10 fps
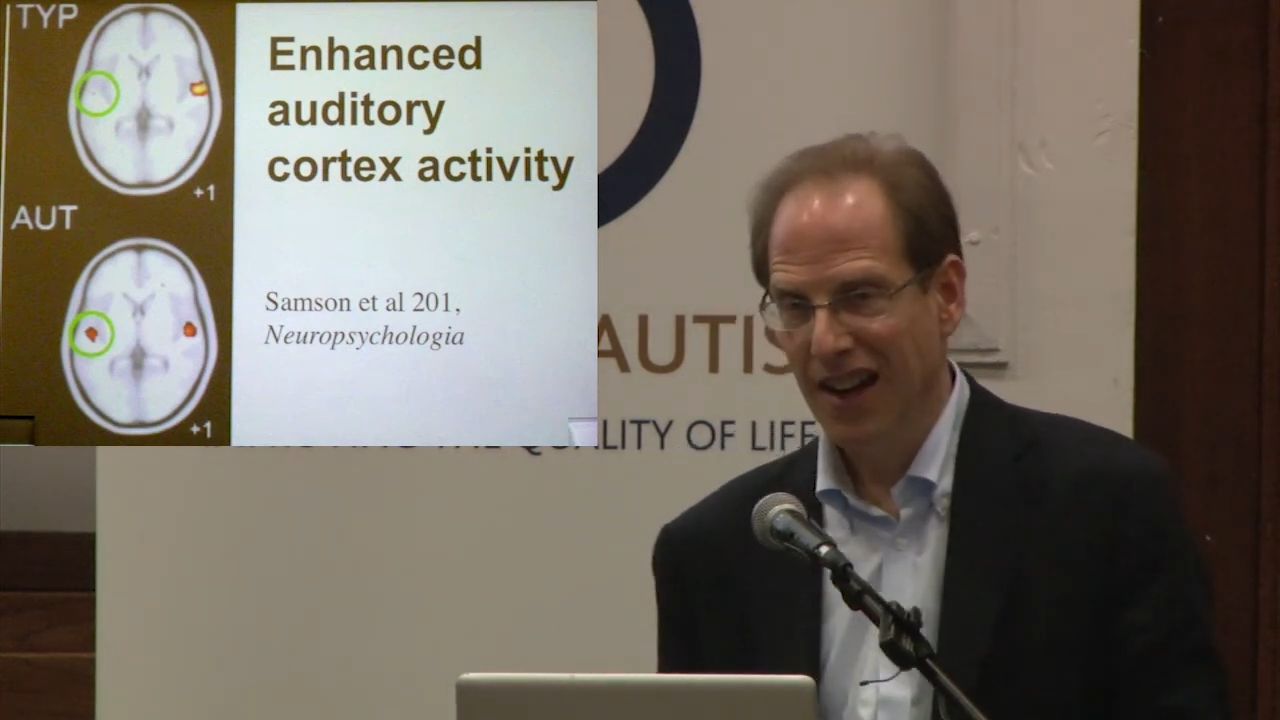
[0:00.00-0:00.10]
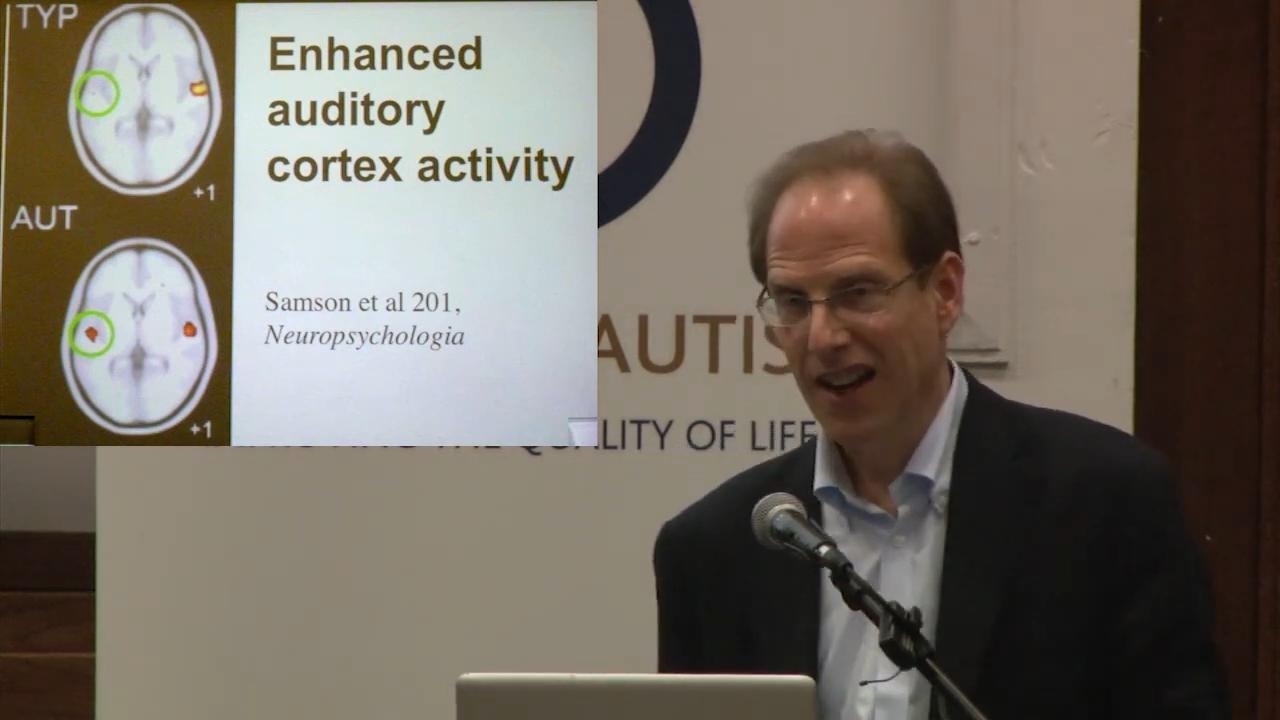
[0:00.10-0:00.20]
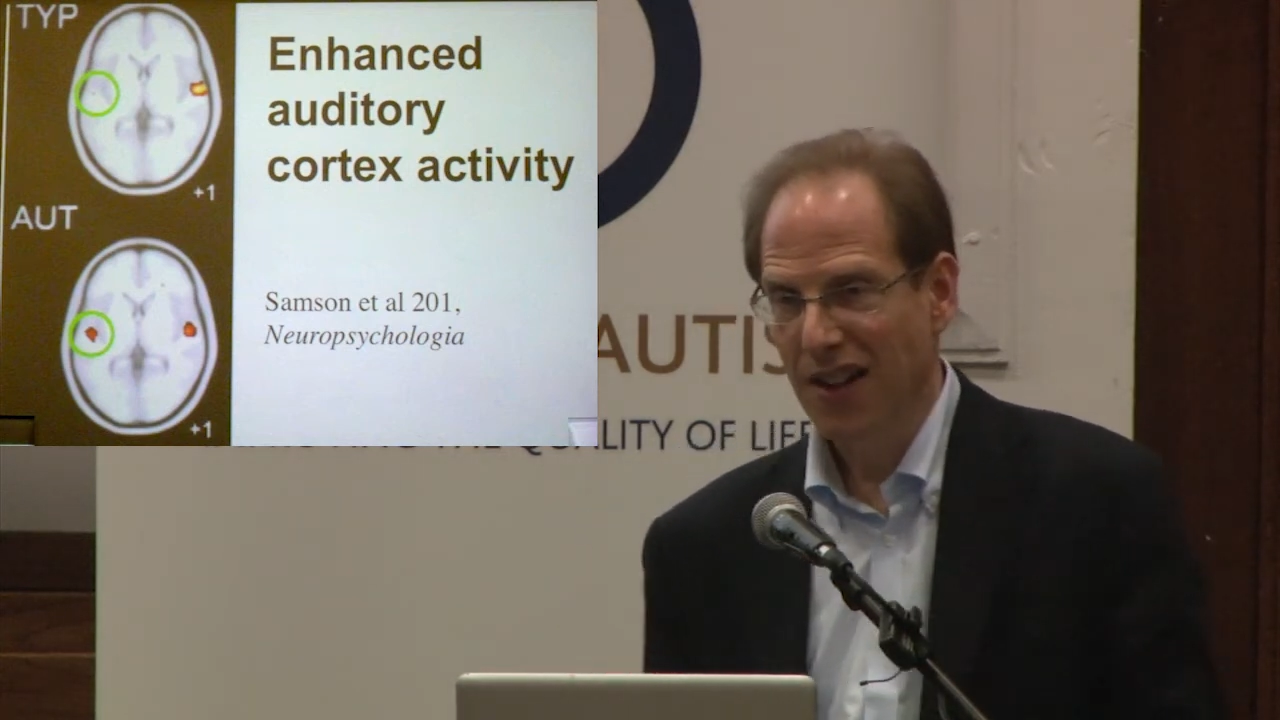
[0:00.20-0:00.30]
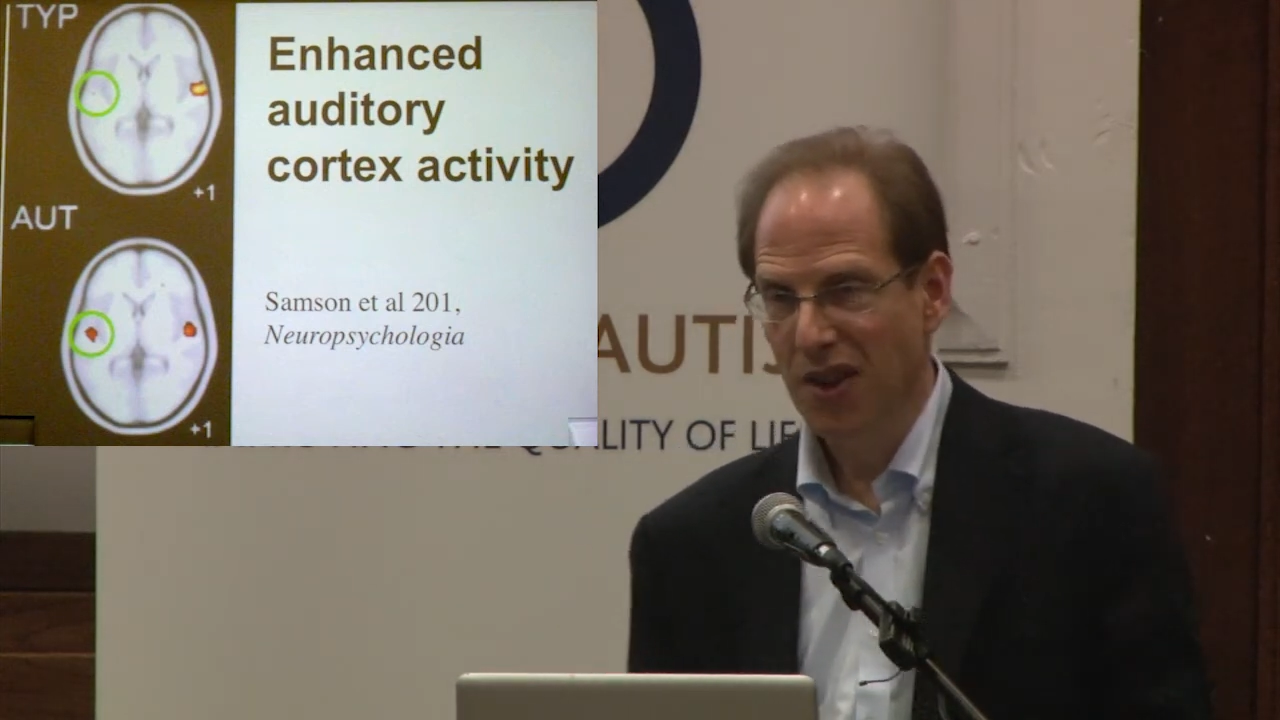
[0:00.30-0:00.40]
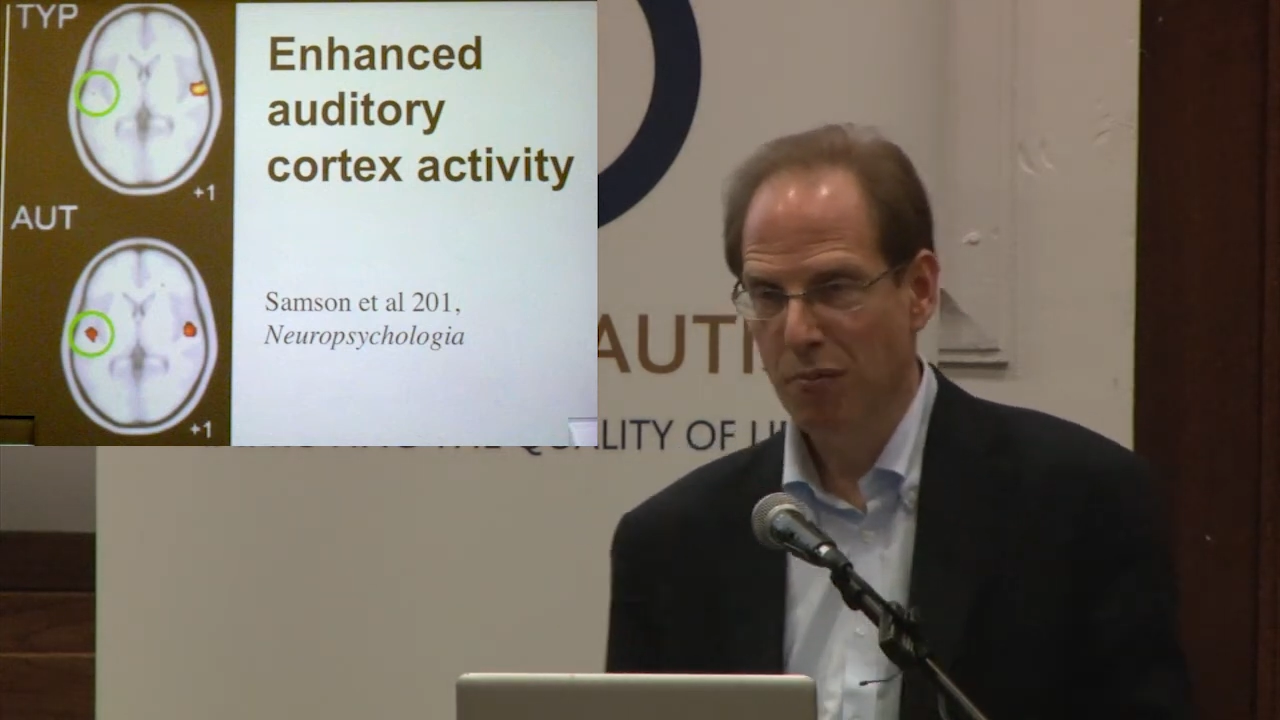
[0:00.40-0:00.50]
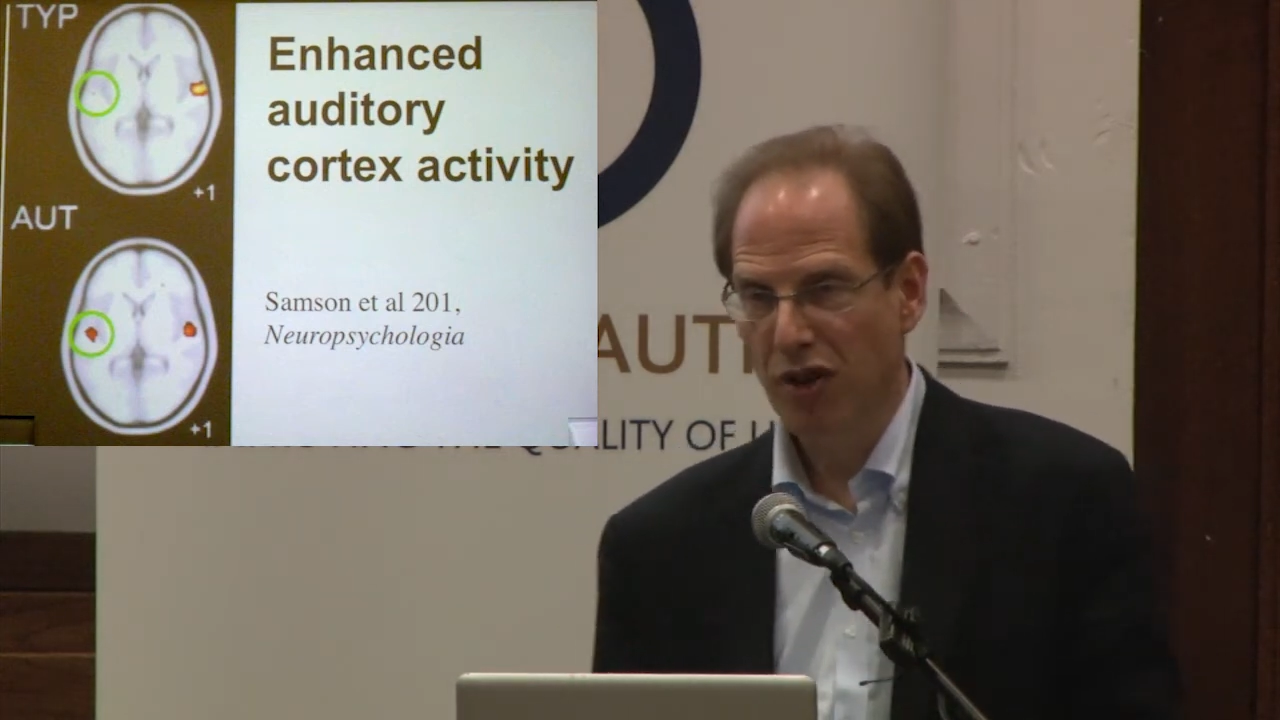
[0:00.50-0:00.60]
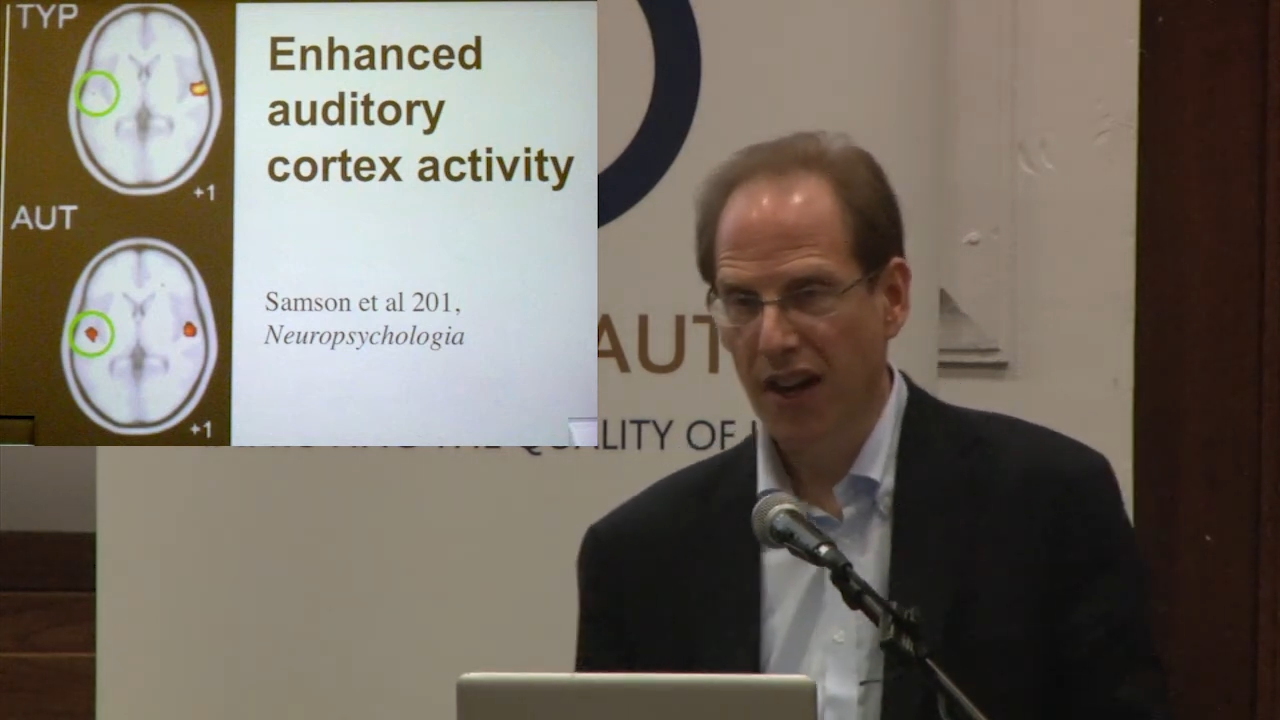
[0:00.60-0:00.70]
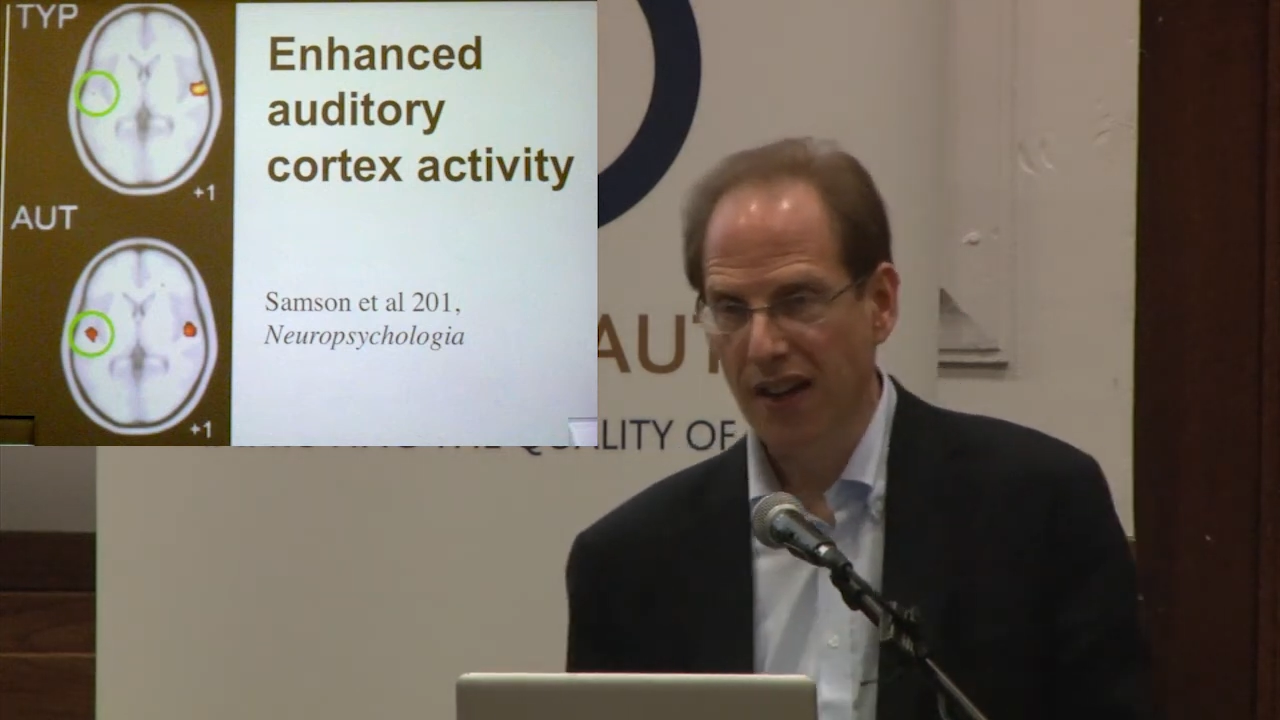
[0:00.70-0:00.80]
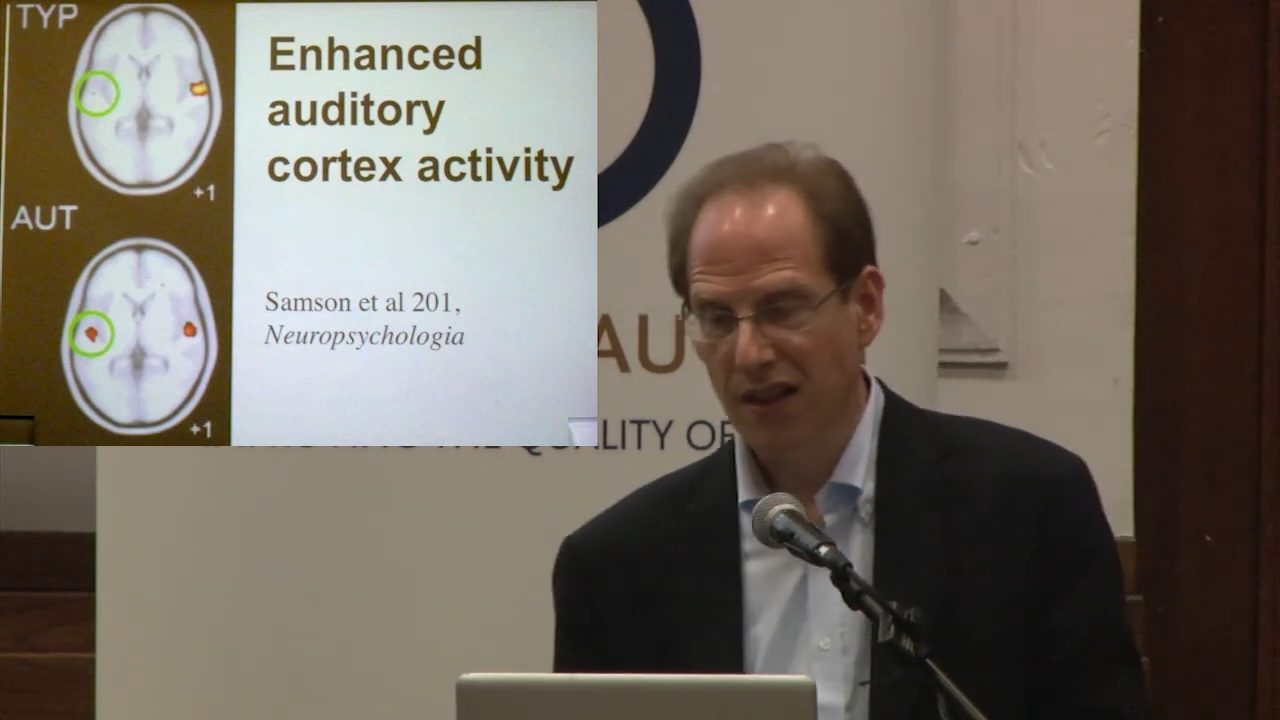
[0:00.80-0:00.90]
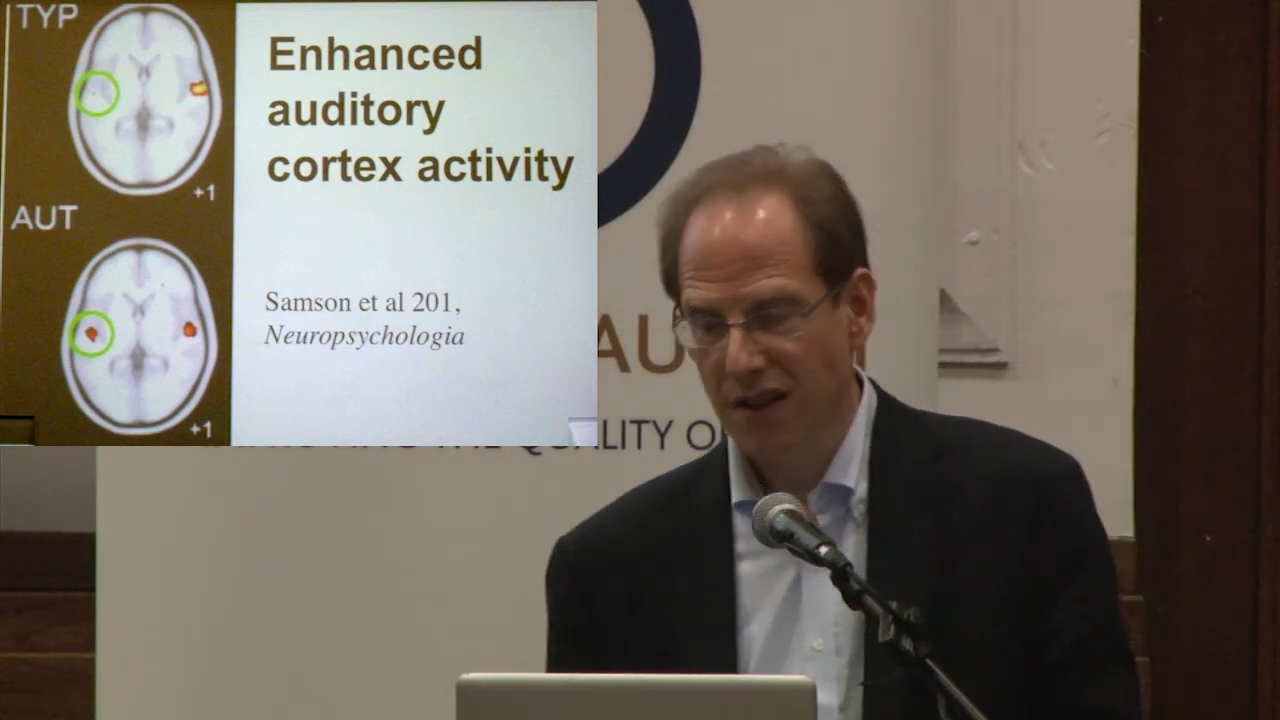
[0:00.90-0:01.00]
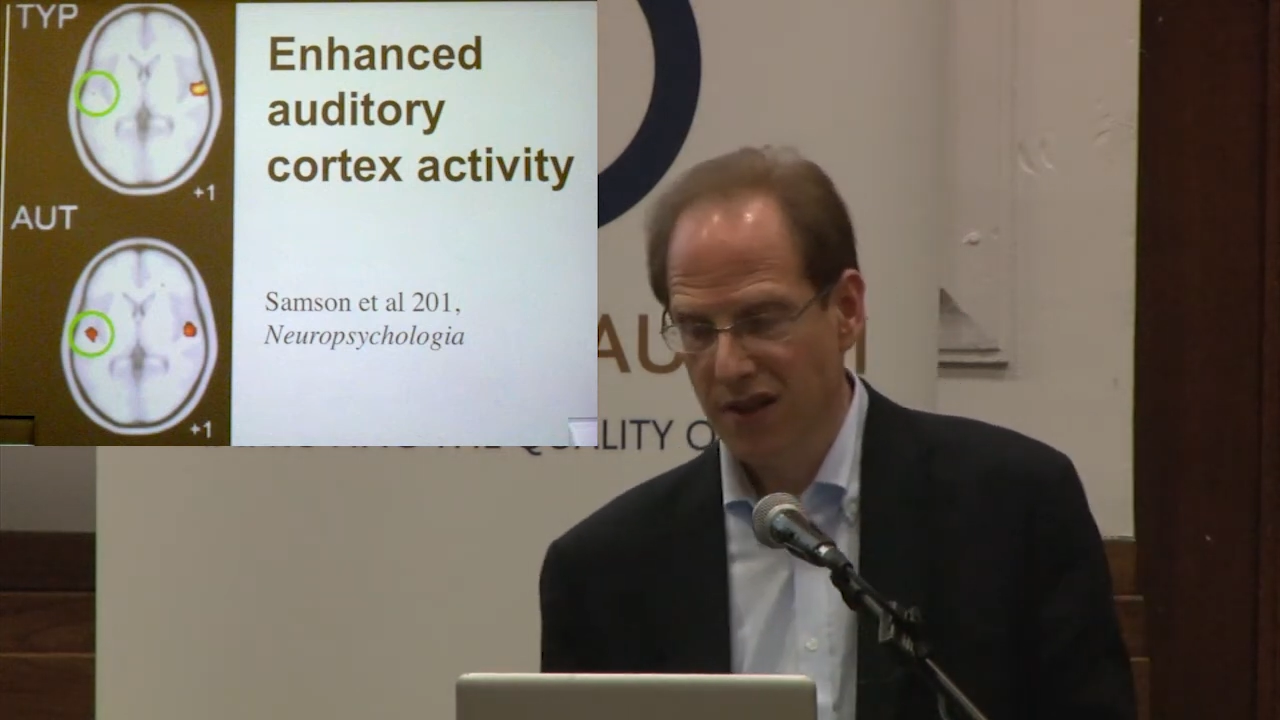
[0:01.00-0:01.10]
in the brain